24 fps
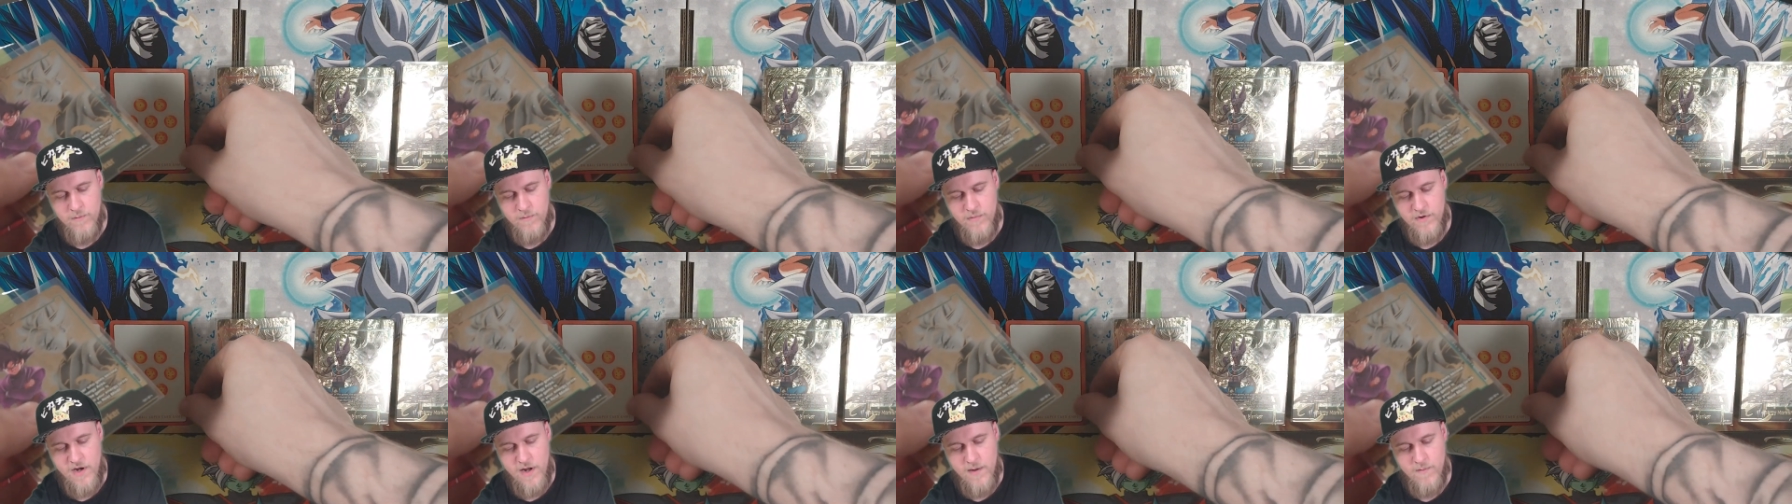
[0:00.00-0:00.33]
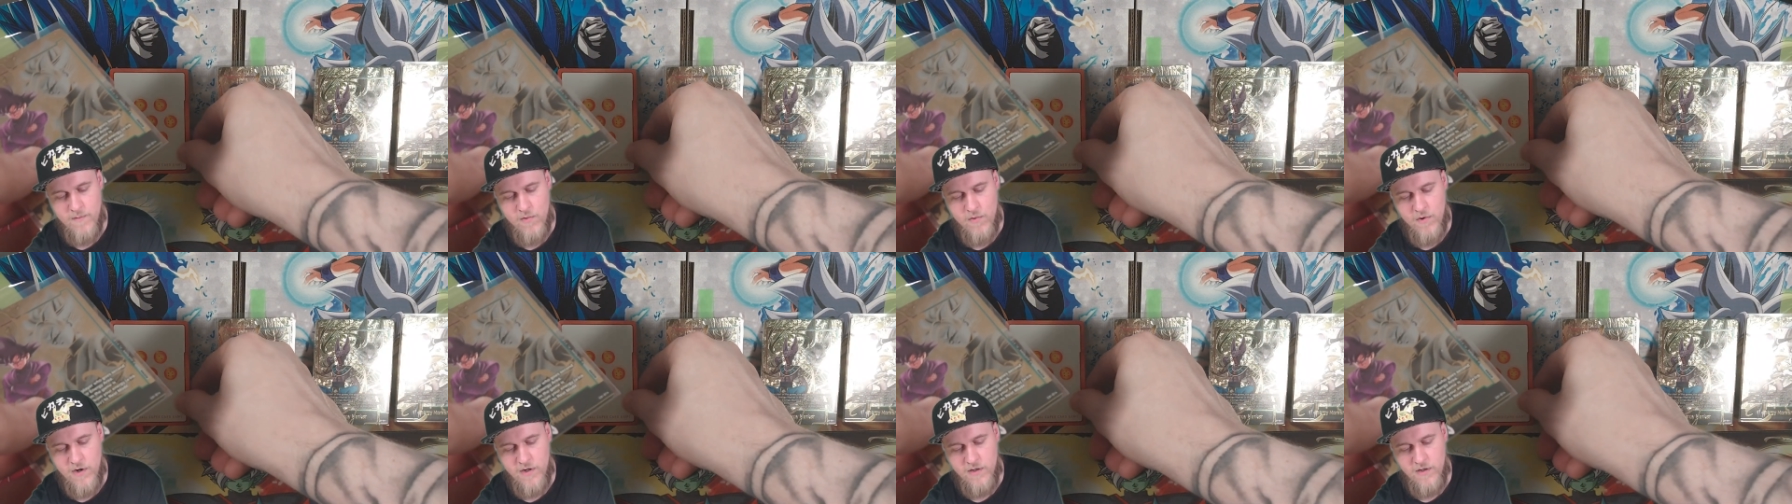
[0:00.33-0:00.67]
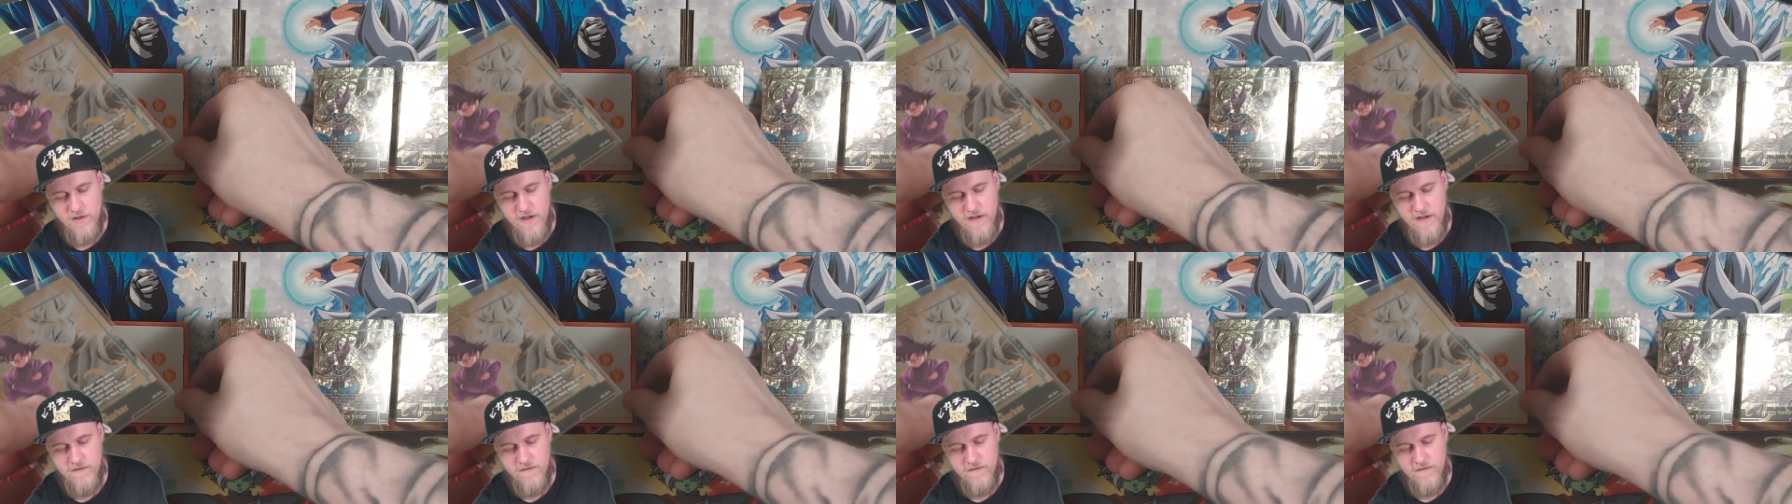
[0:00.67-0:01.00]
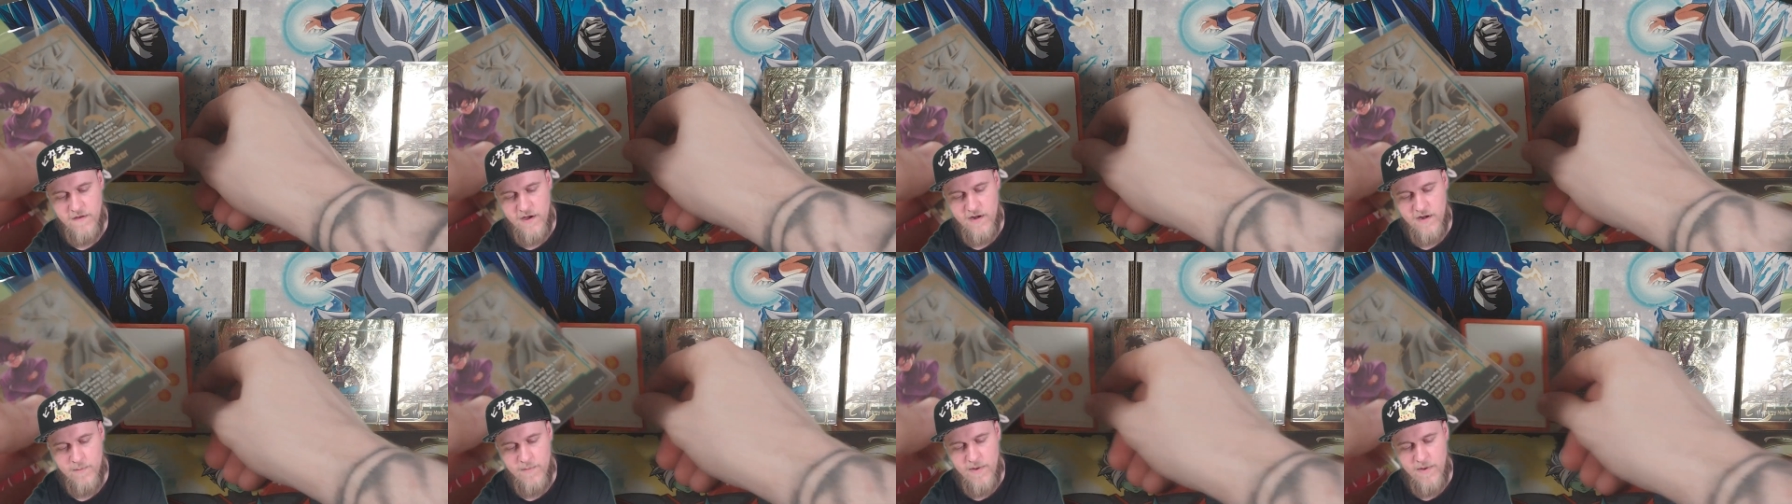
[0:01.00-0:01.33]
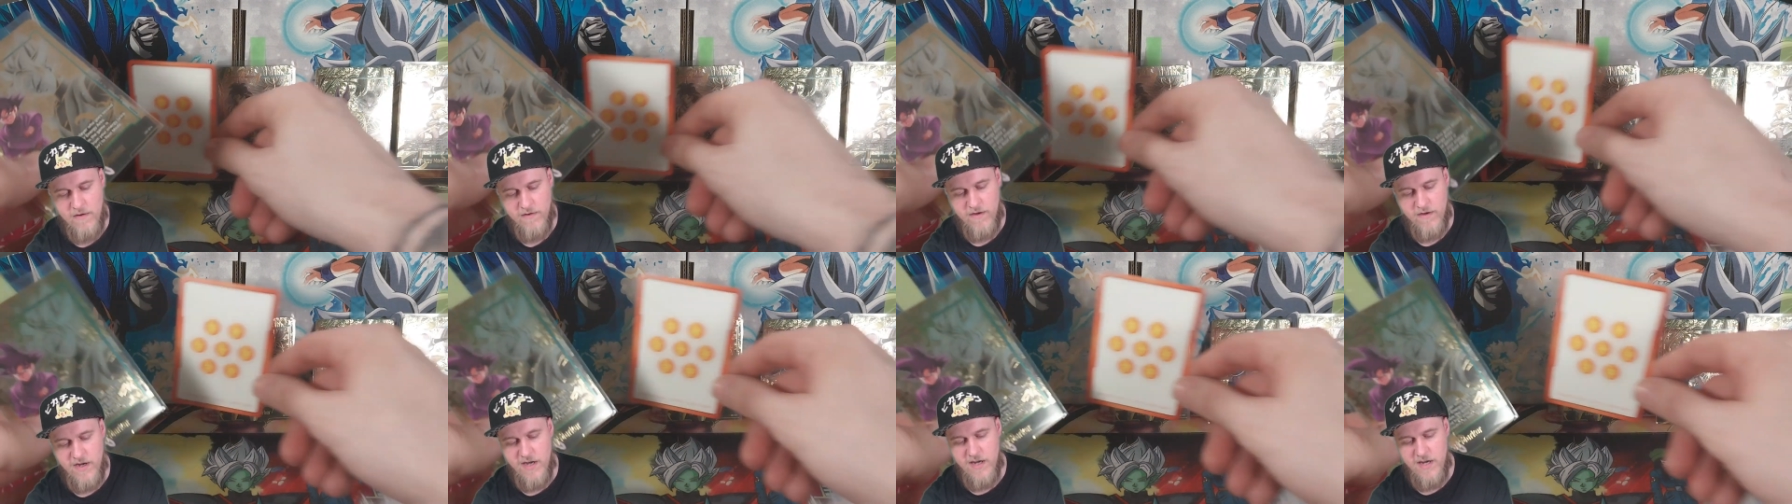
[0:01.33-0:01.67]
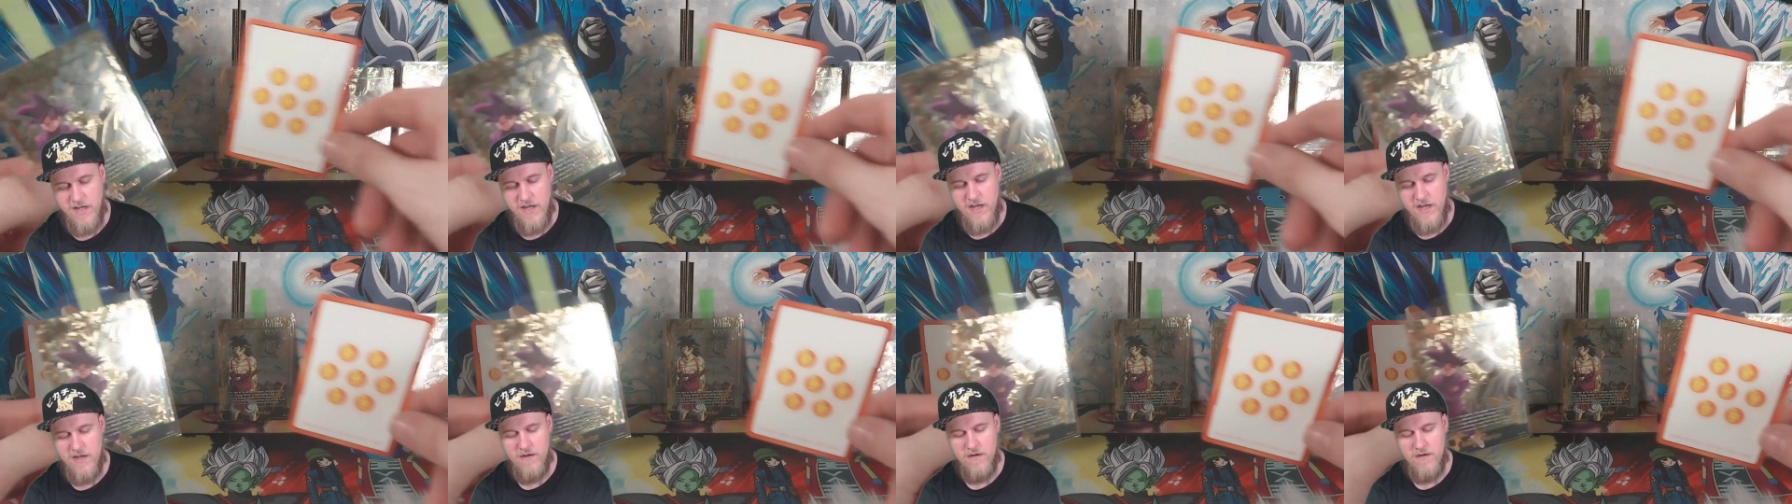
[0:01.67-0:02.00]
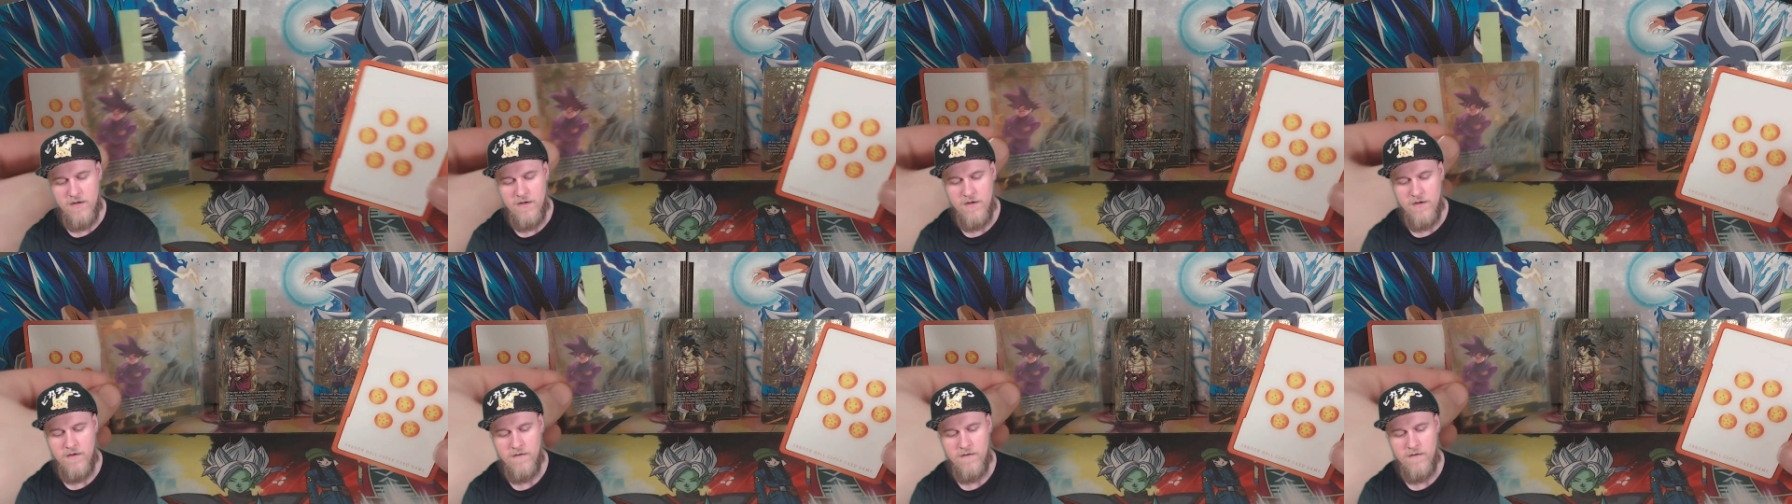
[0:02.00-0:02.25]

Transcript: but I more or less thought about getting it